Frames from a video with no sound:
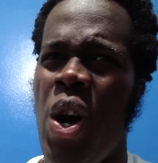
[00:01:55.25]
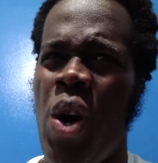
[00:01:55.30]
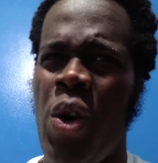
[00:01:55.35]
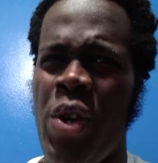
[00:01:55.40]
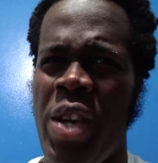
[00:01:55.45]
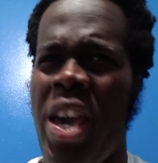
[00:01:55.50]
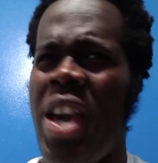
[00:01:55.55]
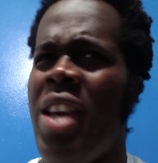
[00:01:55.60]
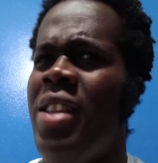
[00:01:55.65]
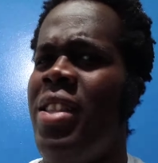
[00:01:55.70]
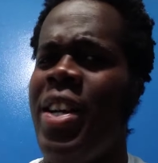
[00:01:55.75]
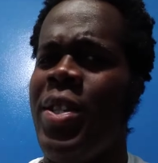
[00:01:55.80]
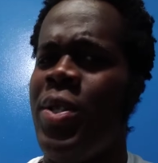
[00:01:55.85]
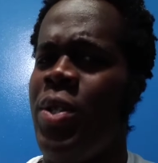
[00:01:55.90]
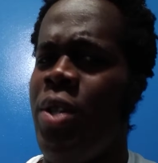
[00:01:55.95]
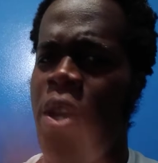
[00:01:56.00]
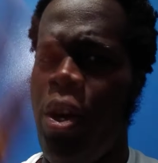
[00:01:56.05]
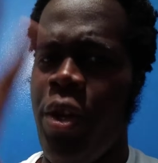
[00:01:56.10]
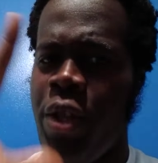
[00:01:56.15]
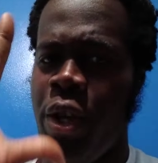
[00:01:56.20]

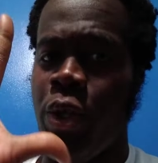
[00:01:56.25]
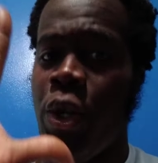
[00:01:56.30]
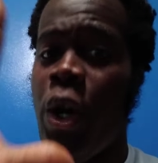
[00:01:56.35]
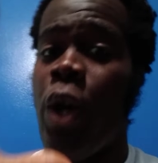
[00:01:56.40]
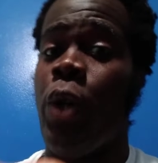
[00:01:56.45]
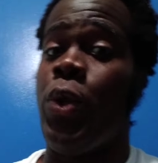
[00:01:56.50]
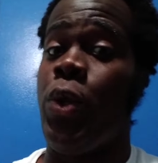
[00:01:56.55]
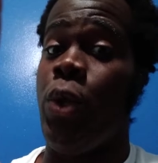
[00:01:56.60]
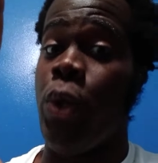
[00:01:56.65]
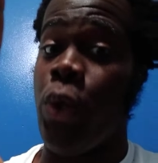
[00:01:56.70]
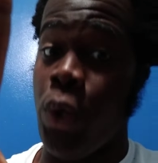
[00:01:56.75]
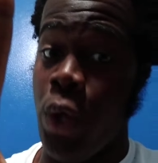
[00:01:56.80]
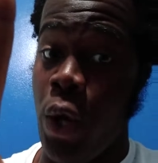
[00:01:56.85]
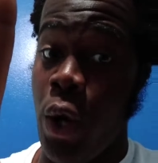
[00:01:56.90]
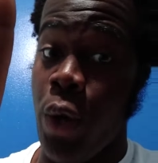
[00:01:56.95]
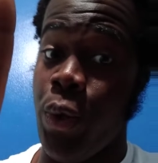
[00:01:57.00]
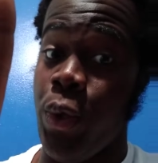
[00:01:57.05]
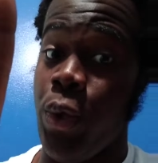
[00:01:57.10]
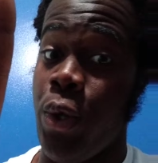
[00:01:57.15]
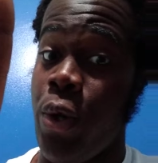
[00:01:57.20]
There's also the
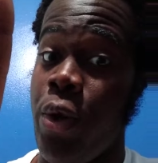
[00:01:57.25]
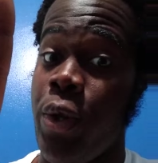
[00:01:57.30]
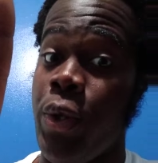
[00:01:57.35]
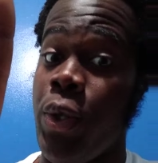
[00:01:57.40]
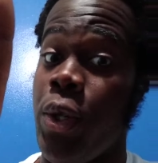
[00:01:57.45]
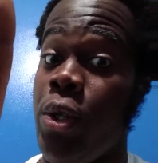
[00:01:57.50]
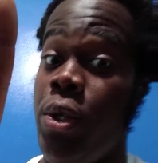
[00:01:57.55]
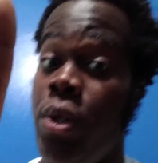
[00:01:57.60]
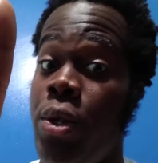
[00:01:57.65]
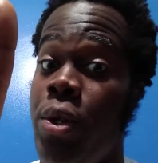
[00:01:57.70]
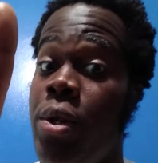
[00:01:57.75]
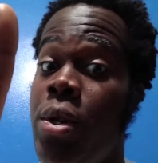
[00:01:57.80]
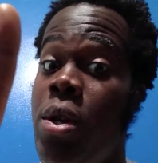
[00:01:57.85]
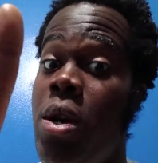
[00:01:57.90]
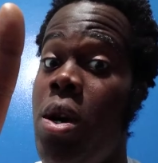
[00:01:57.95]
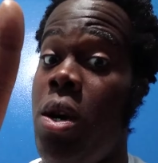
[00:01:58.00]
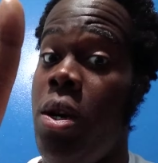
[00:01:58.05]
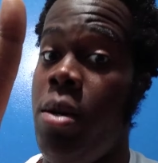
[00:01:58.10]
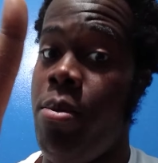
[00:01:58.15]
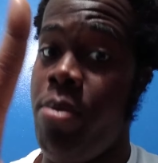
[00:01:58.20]
Soul series, including
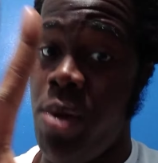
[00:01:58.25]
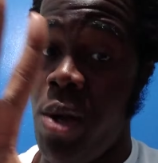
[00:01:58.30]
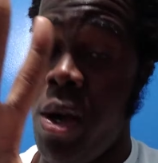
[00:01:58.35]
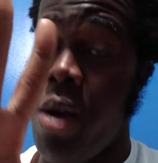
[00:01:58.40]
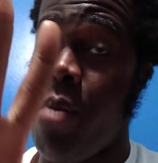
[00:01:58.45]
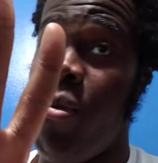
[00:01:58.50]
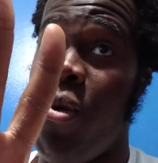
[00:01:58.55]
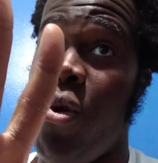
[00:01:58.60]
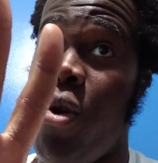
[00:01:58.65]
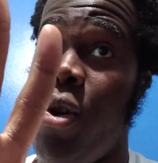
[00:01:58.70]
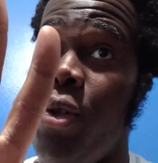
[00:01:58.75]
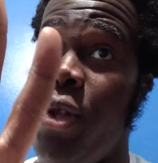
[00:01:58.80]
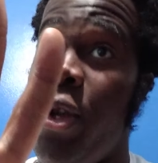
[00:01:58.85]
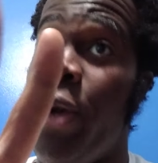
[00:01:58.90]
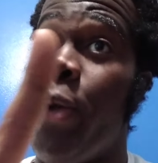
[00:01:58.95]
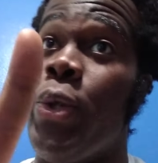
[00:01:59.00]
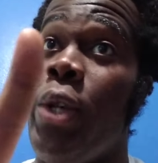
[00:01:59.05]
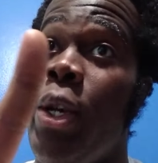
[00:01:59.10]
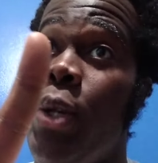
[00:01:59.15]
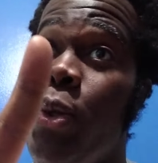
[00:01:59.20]
Bloodborne.
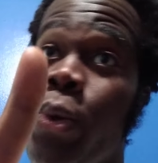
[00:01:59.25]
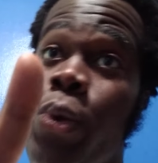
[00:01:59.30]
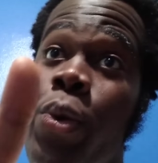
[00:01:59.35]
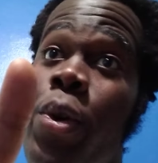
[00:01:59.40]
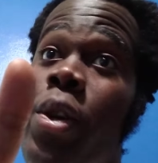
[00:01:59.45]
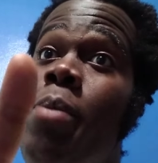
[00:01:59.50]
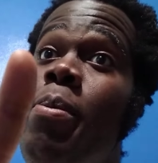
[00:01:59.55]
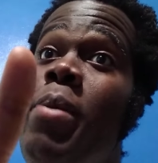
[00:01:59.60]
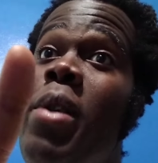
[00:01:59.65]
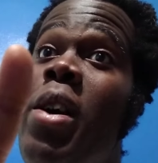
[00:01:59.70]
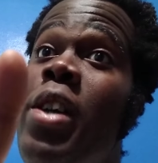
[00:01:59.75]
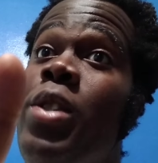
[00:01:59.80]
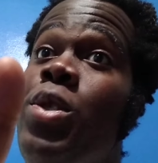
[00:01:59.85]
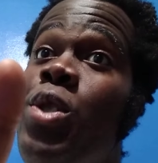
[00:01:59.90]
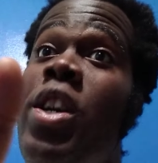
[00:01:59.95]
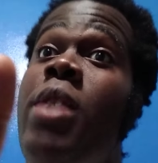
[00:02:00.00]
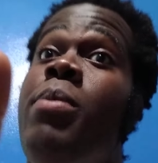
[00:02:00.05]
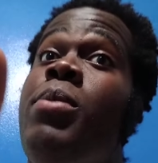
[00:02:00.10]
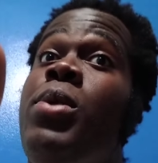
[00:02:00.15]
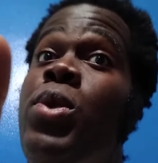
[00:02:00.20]
Those games were created by
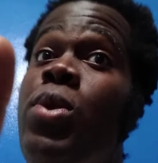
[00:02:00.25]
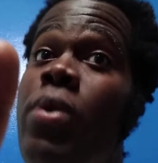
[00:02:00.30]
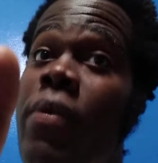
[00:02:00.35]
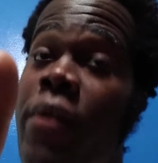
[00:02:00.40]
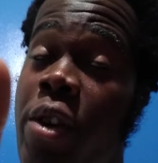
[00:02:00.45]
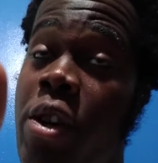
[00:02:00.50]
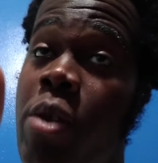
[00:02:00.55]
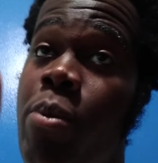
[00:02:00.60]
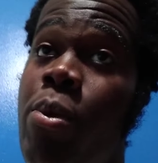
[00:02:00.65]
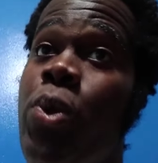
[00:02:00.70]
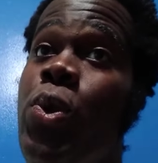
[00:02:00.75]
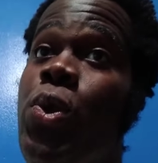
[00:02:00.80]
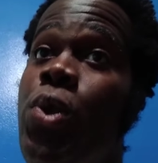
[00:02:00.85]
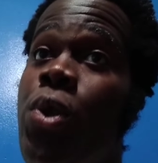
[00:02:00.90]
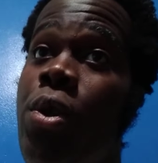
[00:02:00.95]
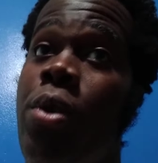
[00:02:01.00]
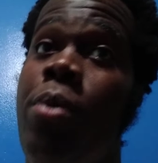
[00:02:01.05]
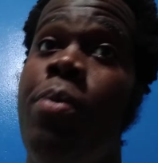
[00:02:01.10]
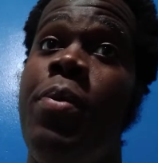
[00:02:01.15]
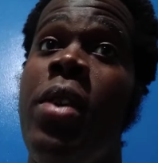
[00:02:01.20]
Japanese developers,
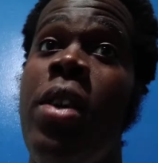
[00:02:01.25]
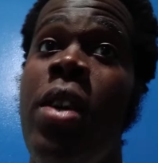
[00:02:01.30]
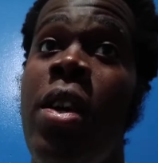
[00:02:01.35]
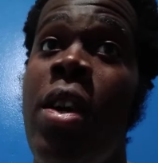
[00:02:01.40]
too.